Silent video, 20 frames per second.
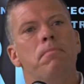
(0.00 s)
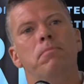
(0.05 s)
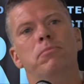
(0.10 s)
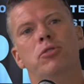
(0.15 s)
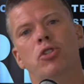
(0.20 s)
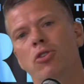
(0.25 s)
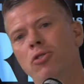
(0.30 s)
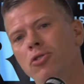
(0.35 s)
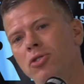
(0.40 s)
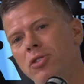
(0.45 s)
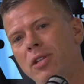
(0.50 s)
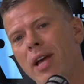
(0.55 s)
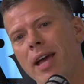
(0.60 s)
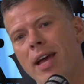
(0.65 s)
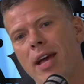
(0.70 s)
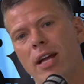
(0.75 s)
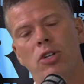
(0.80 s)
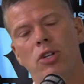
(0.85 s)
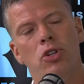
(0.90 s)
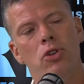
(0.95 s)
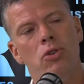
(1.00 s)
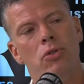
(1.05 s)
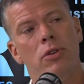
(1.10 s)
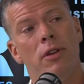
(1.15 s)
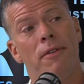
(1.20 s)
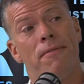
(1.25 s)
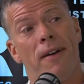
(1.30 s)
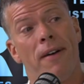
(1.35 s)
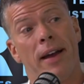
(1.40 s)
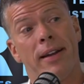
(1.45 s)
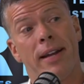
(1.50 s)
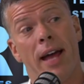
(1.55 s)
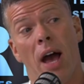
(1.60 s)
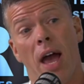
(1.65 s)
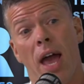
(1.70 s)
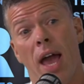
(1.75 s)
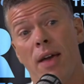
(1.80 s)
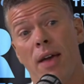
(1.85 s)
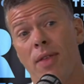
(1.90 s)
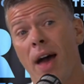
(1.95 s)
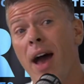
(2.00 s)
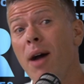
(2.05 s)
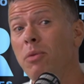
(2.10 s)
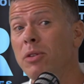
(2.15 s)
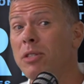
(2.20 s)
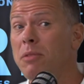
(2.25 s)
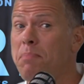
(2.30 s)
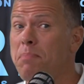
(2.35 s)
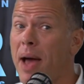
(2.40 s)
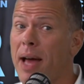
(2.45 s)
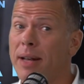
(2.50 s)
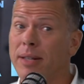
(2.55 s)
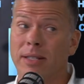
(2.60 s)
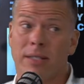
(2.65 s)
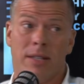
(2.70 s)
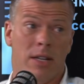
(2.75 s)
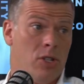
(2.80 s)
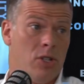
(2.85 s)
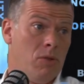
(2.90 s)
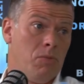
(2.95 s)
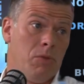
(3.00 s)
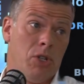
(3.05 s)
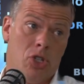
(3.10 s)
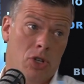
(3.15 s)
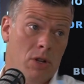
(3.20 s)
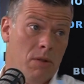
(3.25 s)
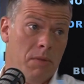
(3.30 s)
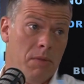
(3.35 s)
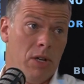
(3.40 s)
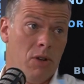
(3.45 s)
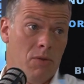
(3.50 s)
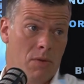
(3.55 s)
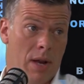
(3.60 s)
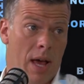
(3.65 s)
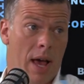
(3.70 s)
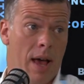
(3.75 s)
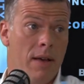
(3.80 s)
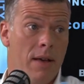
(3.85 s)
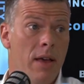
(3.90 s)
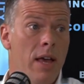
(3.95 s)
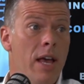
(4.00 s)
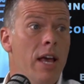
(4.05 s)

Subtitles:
Tuesday at noon, you find out, hey, that was a bad decision. We shouldn't be doing that.